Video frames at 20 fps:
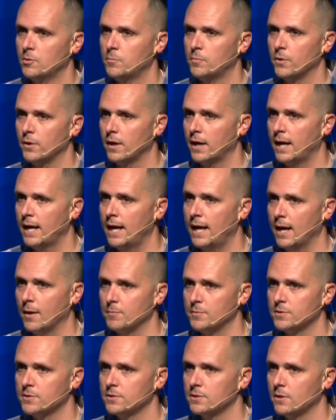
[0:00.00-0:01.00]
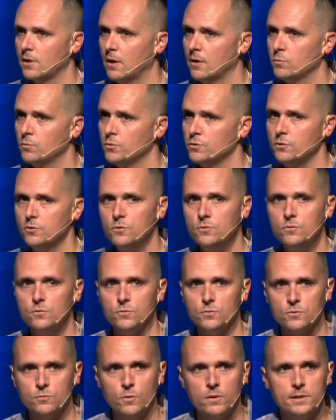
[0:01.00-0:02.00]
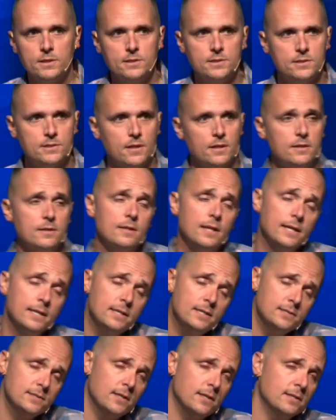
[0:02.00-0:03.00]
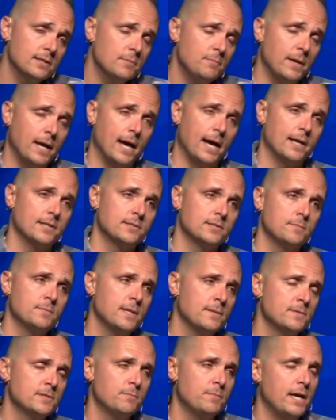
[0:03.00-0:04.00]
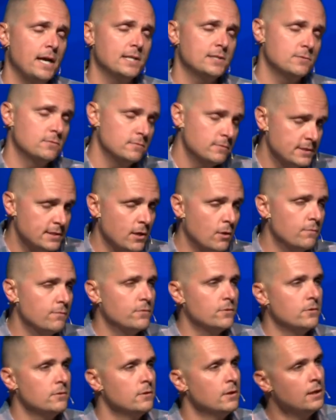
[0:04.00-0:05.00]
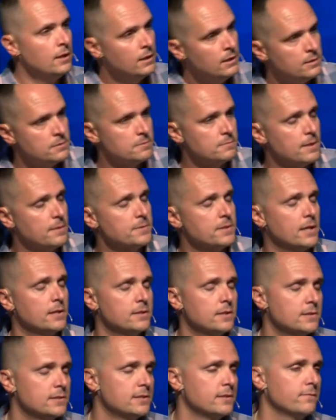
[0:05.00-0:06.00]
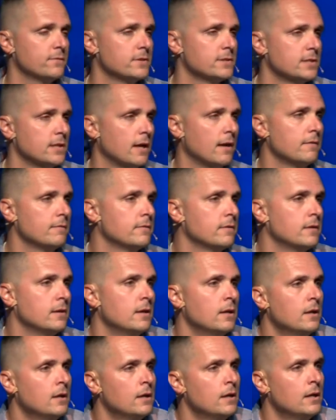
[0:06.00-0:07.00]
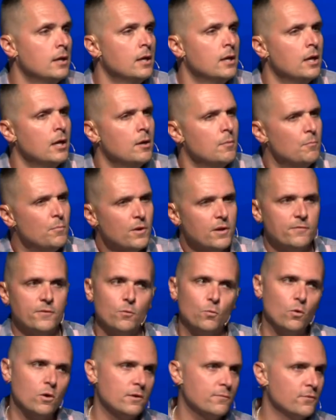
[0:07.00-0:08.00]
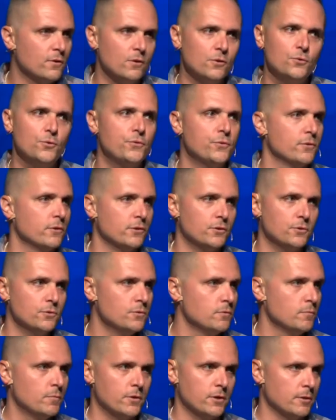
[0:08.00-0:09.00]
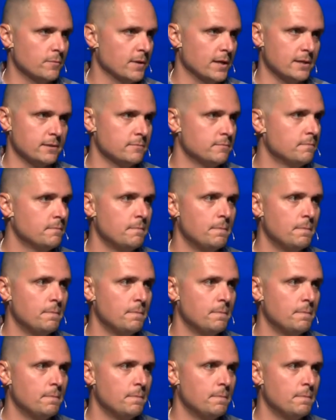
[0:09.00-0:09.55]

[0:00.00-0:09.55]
Perhaps God will use what He's done, like He's done in the past. Sometimes the past is helpful, sometimes God does different stuff. But if it worked for Luther and Gutenberg, man,